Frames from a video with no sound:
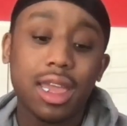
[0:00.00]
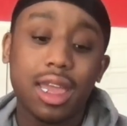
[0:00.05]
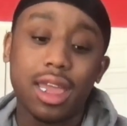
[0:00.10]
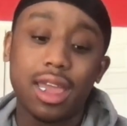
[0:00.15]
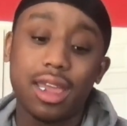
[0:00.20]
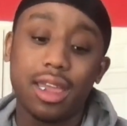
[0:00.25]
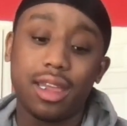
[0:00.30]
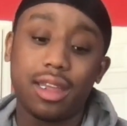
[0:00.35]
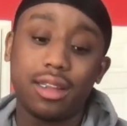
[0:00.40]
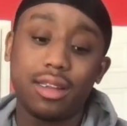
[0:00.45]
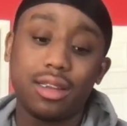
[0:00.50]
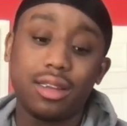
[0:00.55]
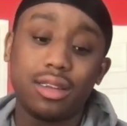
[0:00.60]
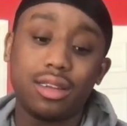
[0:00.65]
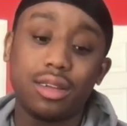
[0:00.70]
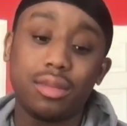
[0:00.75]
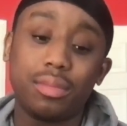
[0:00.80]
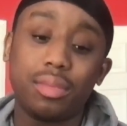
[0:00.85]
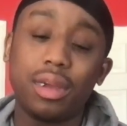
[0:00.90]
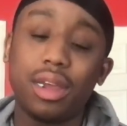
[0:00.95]
And
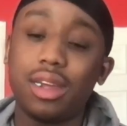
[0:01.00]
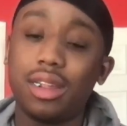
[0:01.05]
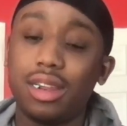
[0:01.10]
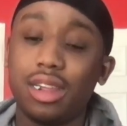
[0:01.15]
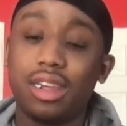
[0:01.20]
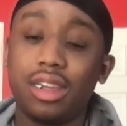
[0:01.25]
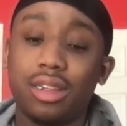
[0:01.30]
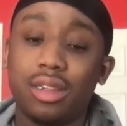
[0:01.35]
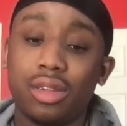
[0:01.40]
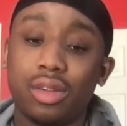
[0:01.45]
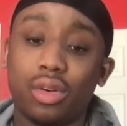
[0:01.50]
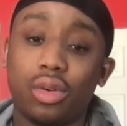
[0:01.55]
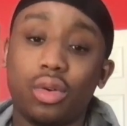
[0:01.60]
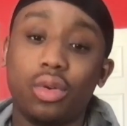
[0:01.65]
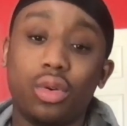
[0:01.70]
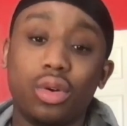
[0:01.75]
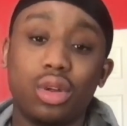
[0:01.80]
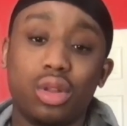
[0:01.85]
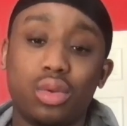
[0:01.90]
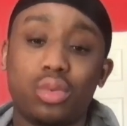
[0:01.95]
depending
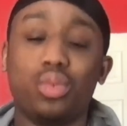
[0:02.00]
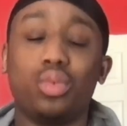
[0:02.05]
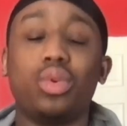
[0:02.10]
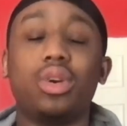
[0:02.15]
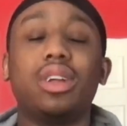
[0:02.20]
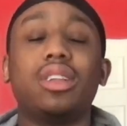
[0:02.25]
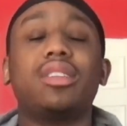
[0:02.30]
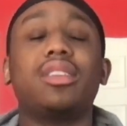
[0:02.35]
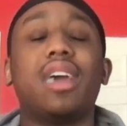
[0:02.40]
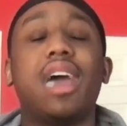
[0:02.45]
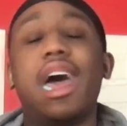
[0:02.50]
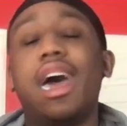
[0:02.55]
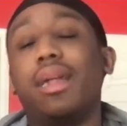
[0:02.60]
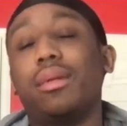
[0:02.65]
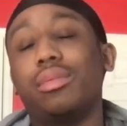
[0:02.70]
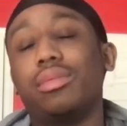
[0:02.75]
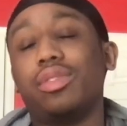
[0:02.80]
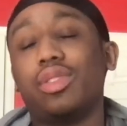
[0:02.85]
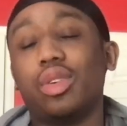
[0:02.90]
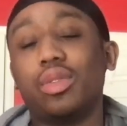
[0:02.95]
on what
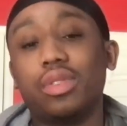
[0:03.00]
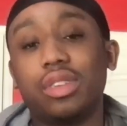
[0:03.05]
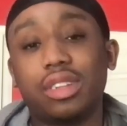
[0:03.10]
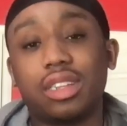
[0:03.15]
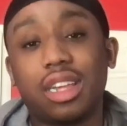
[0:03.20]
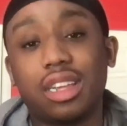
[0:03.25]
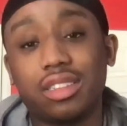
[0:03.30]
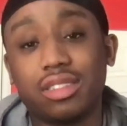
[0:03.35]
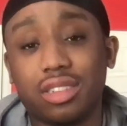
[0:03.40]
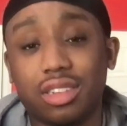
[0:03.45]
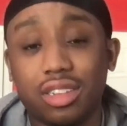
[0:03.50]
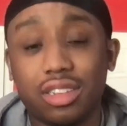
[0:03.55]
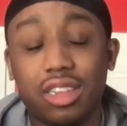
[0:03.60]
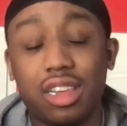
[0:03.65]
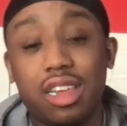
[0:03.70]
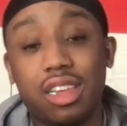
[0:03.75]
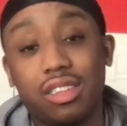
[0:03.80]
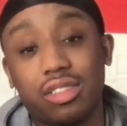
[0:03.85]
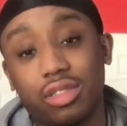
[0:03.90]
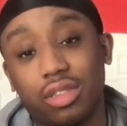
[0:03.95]
Adam Silver thinks, because
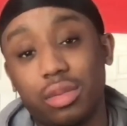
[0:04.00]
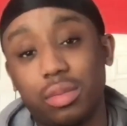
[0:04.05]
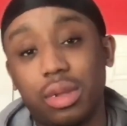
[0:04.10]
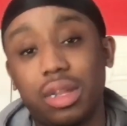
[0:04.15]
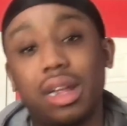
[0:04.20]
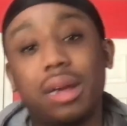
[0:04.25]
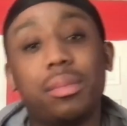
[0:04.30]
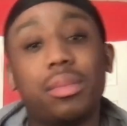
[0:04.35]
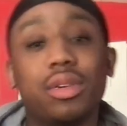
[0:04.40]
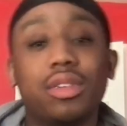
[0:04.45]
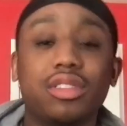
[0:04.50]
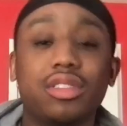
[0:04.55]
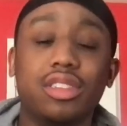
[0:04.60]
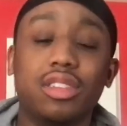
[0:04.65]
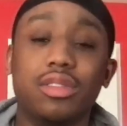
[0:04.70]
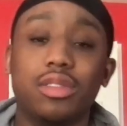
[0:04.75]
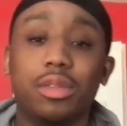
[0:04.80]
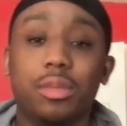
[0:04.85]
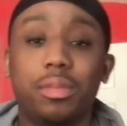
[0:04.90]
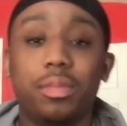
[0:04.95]
he is going to be that person
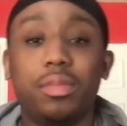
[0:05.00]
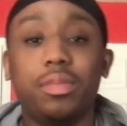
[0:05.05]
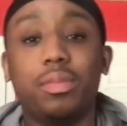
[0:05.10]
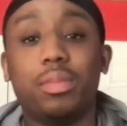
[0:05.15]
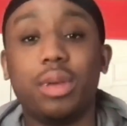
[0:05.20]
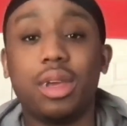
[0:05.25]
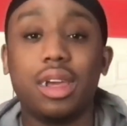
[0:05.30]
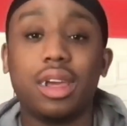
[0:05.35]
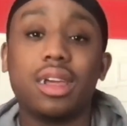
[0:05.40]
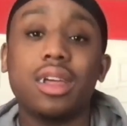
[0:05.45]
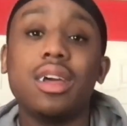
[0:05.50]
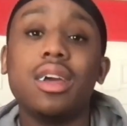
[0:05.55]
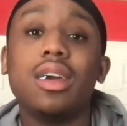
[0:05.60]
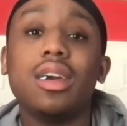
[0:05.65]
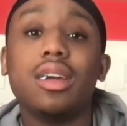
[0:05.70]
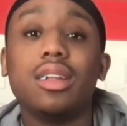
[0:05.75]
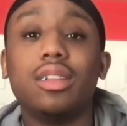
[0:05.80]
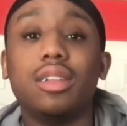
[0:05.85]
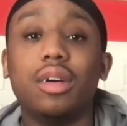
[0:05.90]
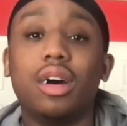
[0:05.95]
to pick
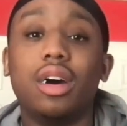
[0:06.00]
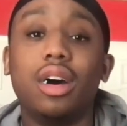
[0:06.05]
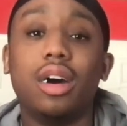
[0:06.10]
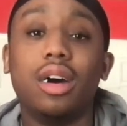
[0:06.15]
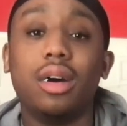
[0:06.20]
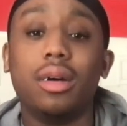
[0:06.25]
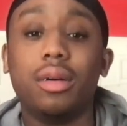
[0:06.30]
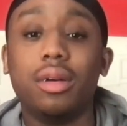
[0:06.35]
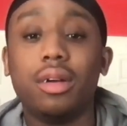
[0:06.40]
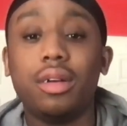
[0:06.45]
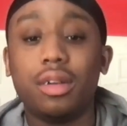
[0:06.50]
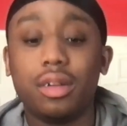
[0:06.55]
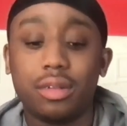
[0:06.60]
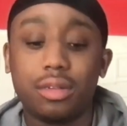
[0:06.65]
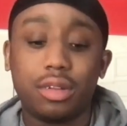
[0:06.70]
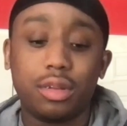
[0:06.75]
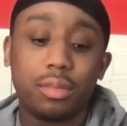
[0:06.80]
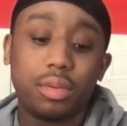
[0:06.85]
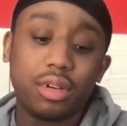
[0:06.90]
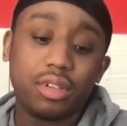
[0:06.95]

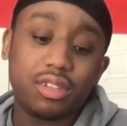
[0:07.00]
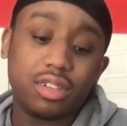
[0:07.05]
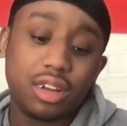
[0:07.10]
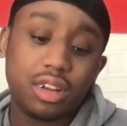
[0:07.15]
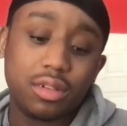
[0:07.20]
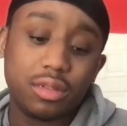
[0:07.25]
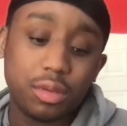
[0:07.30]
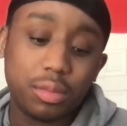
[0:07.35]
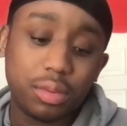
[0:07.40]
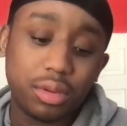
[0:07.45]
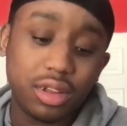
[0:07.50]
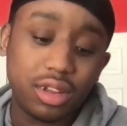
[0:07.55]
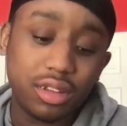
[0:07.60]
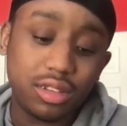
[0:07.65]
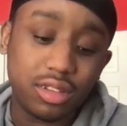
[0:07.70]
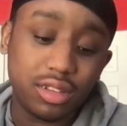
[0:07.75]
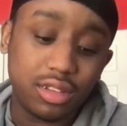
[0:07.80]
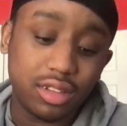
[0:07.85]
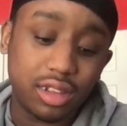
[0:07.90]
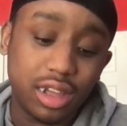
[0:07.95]
the person that
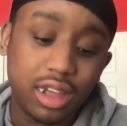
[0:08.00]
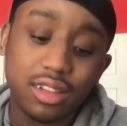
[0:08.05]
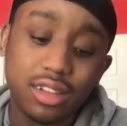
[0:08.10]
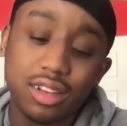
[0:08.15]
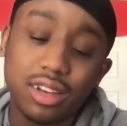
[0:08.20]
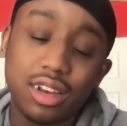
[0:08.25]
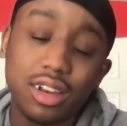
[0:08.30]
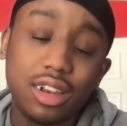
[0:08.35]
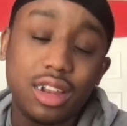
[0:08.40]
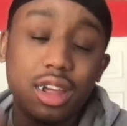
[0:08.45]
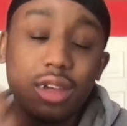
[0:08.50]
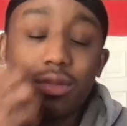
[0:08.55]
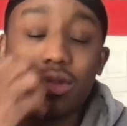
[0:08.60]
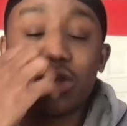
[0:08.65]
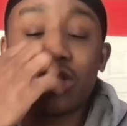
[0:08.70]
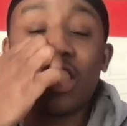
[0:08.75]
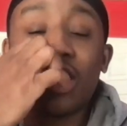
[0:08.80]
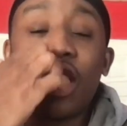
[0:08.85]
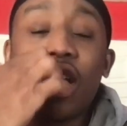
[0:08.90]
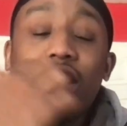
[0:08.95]
replaces Anthony
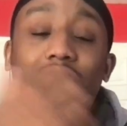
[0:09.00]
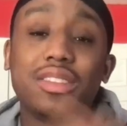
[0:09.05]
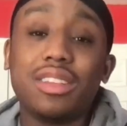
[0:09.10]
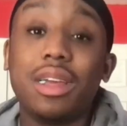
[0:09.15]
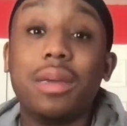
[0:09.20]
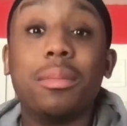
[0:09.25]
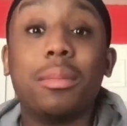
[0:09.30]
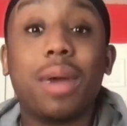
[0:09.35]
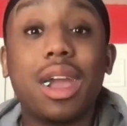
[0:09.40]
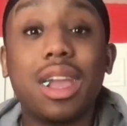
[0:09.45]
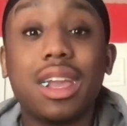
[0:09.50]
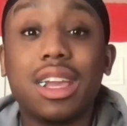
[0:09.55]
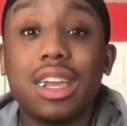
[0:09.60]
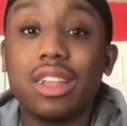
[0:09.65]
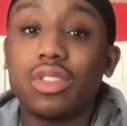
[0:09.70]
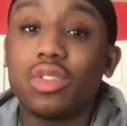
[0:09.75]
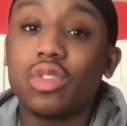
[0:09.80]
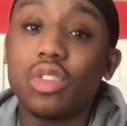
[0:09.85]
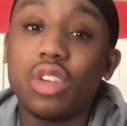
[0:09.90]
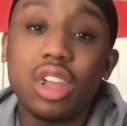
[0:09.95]
Davis, they might
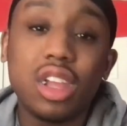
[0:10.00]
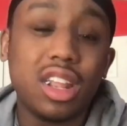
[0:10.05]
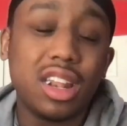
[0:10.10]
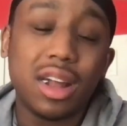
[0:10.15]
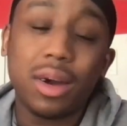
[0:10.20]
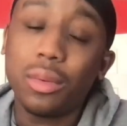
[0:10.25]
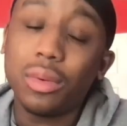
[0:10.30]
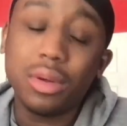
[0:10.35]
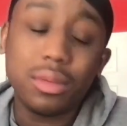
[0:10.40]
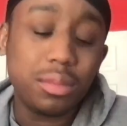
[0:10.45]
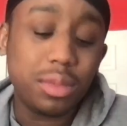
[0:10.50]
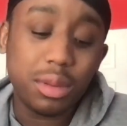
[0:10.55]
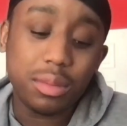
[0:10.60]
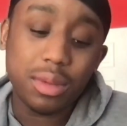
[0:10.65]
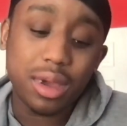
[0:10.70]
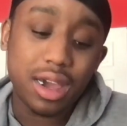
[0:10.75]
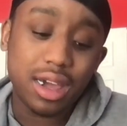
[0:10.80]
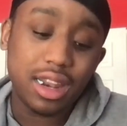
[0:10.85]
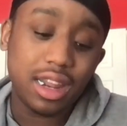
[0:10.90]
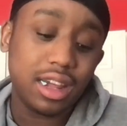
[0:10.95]
get 3, and I wouldn't be
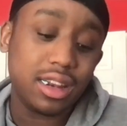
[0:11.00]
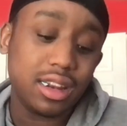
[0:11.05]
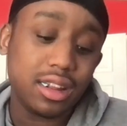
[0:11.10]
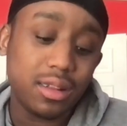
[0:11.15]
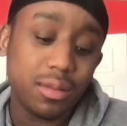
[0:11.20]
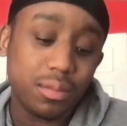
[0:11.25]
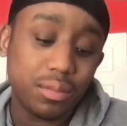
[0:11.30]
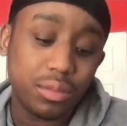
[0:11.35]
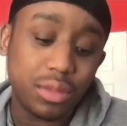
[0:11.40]
mad at it.